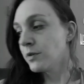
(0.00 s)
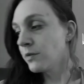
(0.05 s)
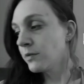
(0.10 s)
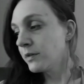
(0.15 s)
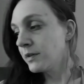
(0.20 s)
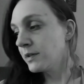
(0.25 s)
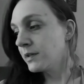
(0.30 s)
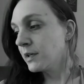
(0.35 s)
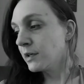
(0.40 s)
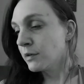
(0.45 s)

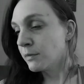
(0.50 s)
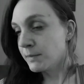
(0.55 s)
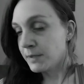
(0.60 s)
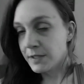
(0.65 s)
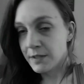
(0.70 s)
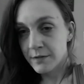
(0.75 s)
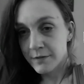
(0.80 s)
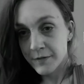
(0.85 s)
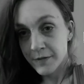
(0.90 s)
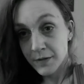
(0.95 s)
only tell
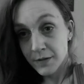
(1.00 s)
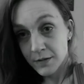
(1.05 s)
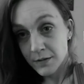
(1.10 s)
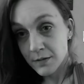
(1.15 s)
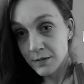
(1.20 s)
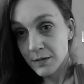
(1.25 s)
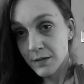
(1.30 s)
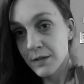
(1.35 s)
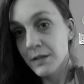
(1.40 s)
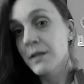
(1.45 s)
me if
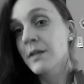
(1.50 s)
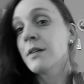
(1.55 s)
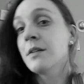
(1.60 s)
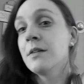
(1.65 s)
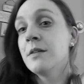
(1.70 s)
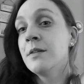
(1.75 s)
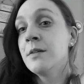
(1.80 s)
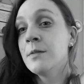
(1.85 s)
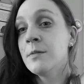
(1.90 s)
it's like